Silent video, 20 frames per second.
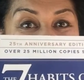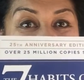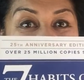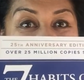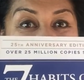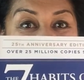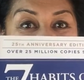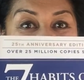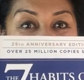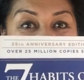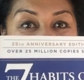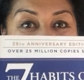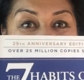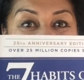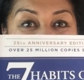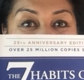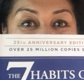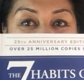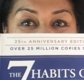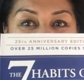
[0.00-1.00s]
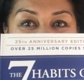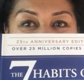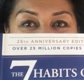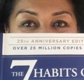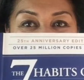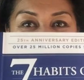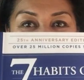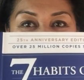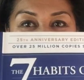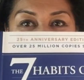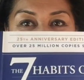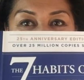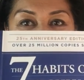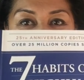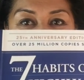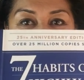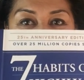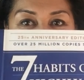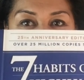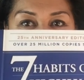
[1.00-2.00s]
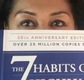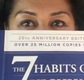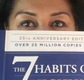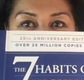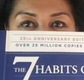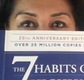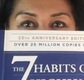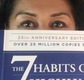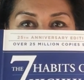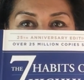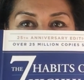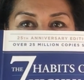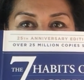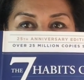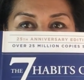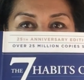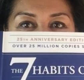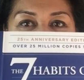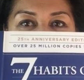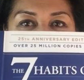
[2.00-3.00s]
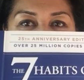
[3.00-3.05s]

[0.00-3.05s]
of reviewing this book, The 7